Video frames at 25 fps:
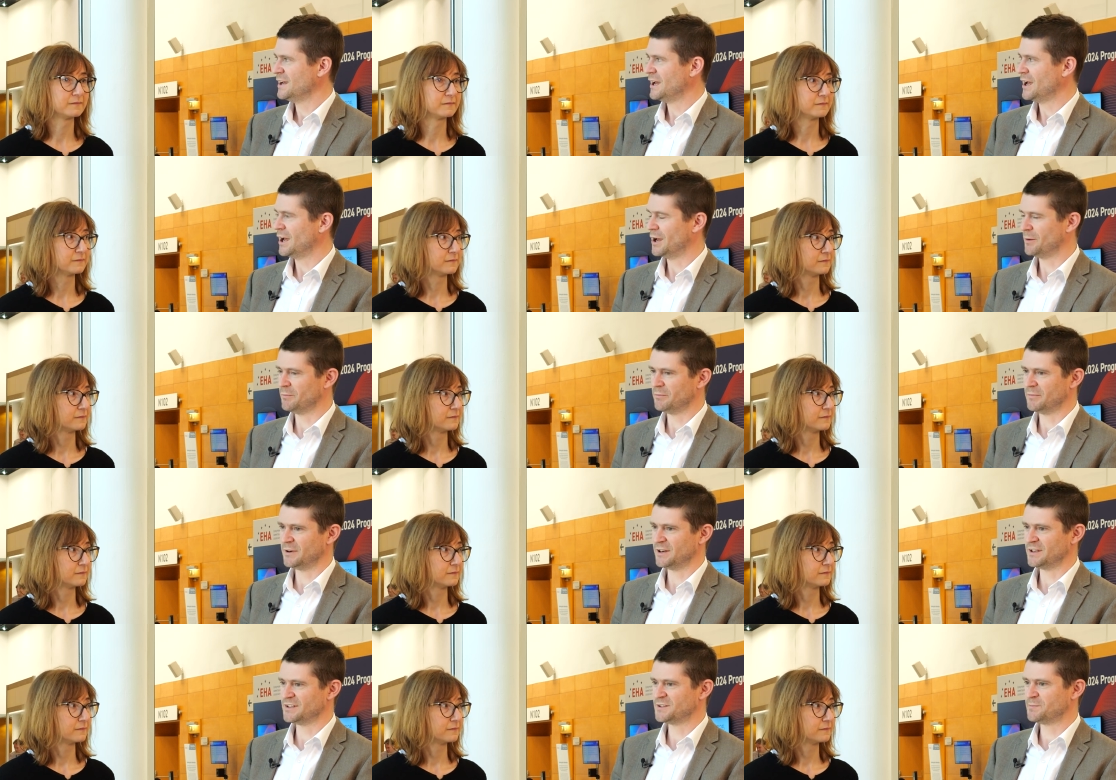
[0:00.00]

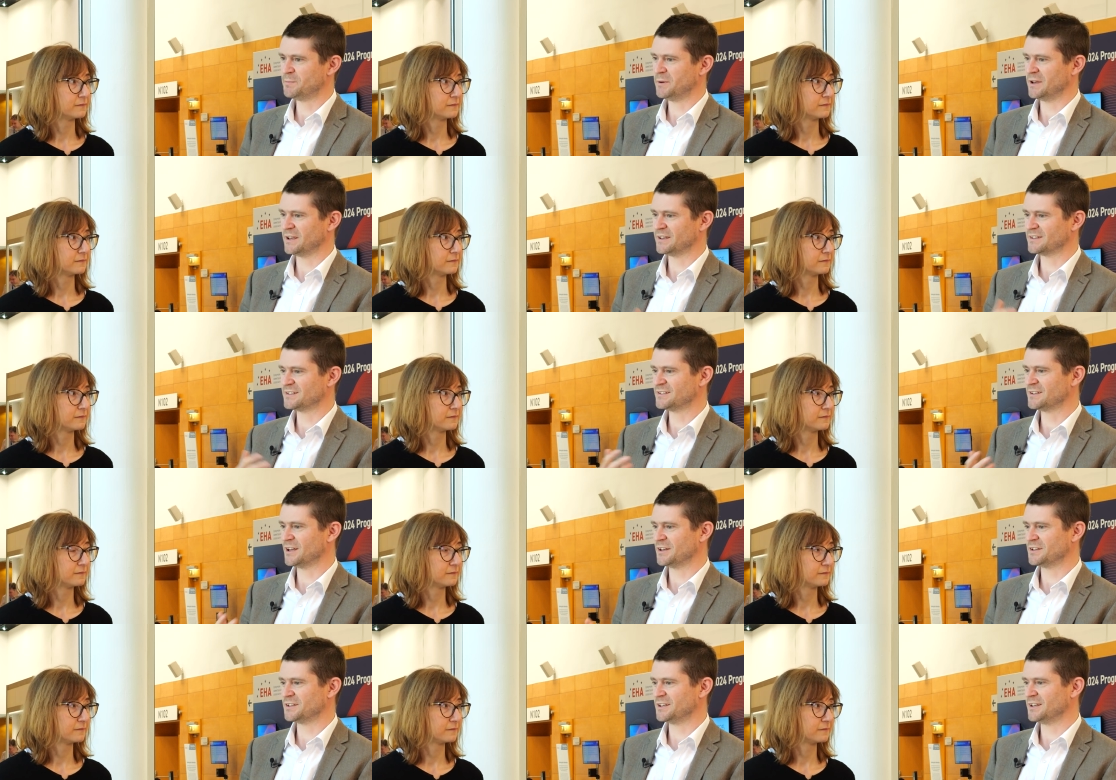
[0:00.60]
Speaker 1: Um, and it's being
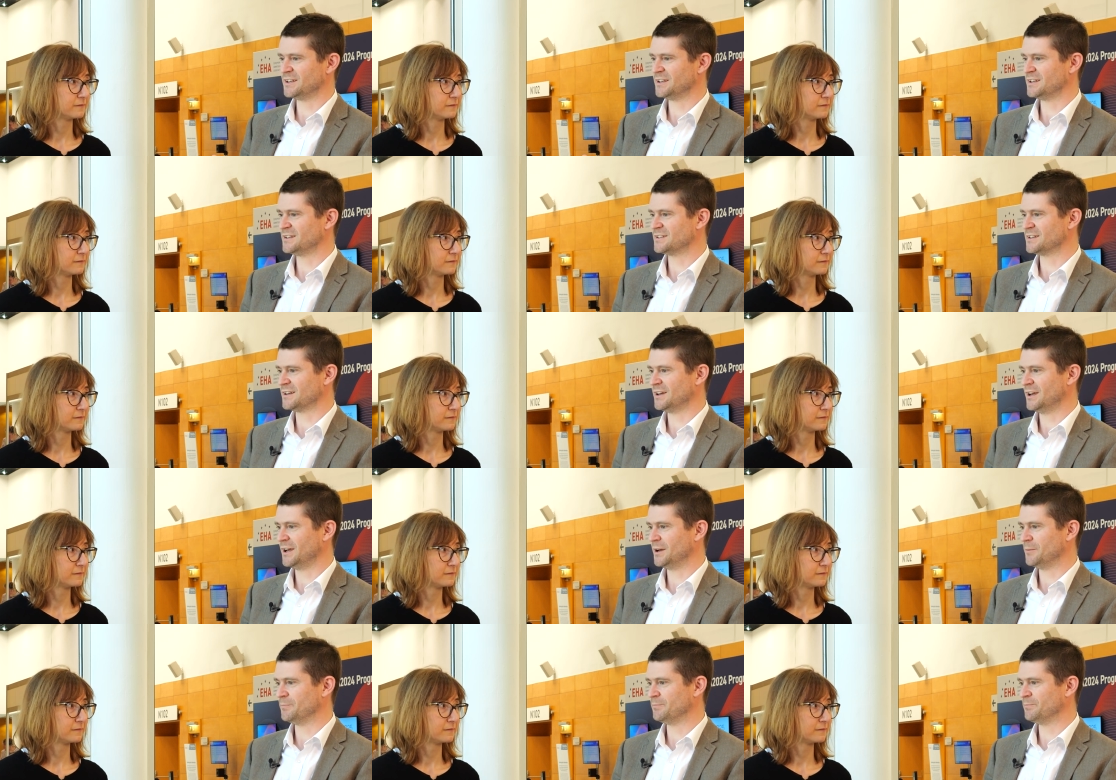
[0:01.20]
studied
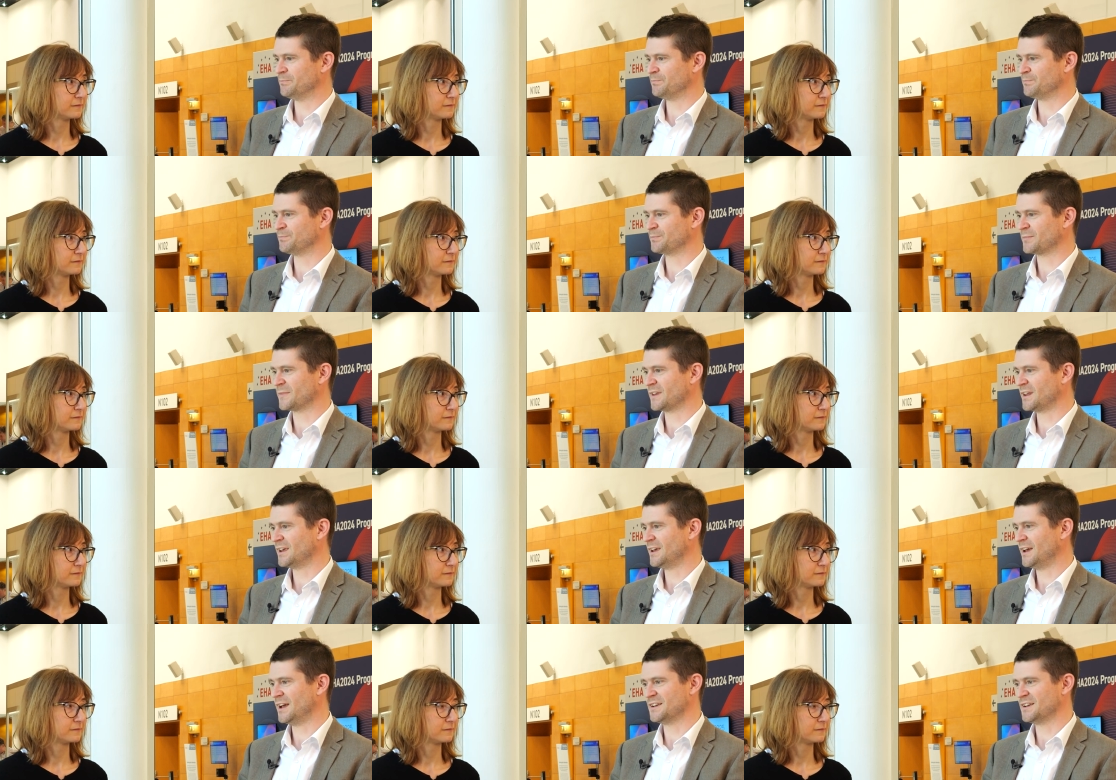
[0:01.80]
um,